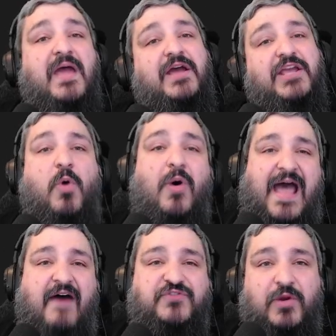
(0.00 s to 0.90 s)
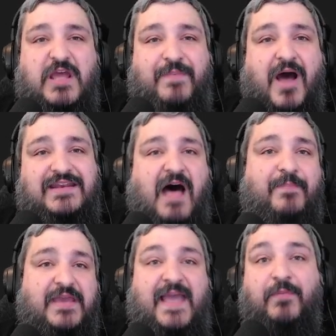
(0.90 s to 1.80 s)
you won't have to worry about not
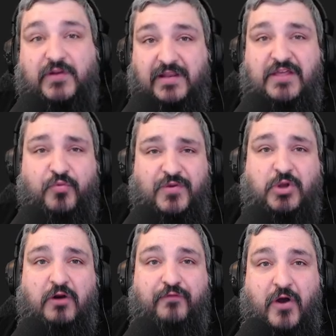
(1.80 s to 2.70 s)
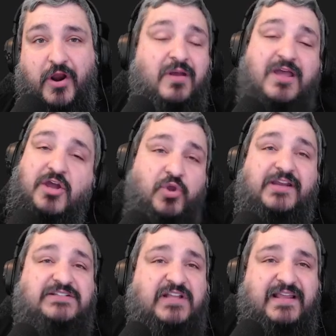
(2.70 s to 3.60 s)
being able to delete a 3-star photo. You can
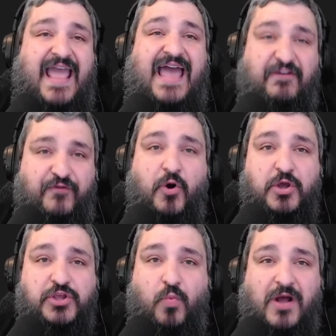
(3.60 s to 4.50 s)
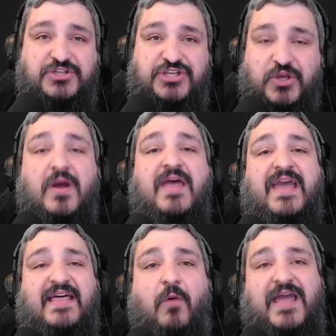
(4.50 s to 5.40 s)
just delete any photo you want to.
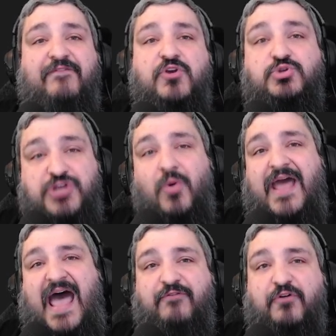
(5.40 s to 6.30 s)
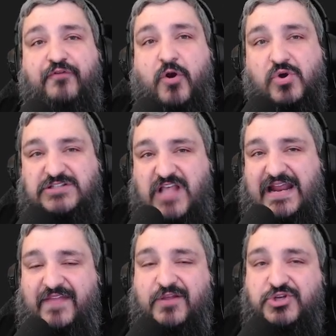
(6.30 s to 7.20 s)
That way, if you don't have a photo slot
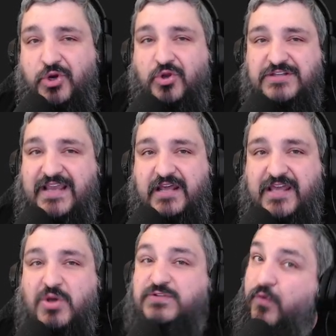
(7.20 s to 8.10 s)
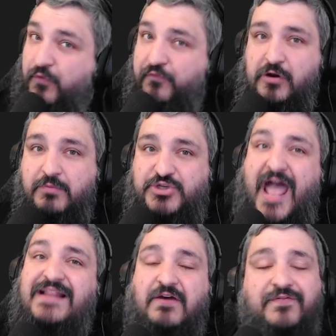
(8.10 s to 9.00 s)
in the journal to get a ghost photo for your
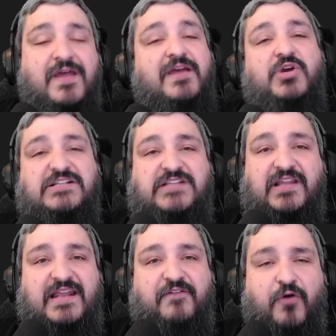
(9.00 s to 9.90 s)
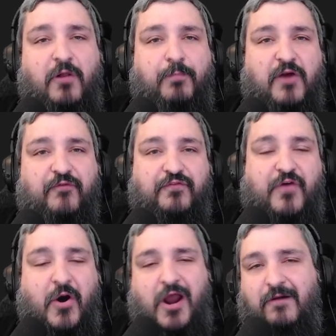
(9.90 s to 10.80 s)
objective, you just delete a full perfect
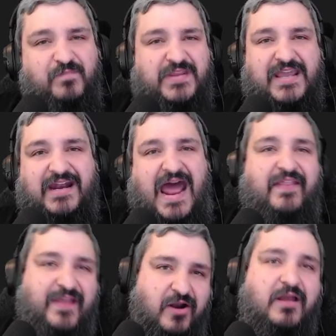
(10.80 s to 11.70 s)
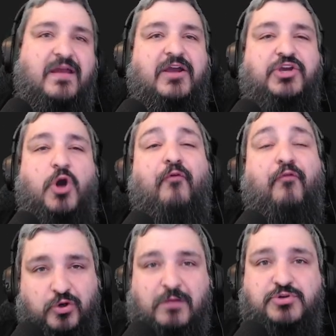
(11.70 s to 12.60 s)
photo, get it out of there, go for
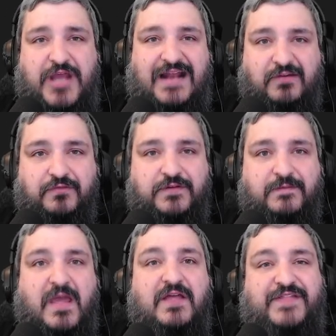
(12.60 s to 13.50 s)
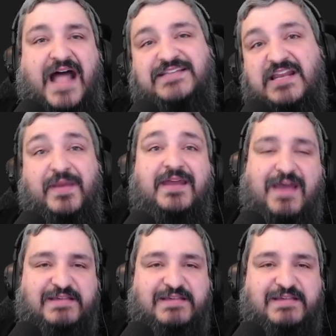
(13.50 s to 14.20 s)
your objective. That's going to be a nice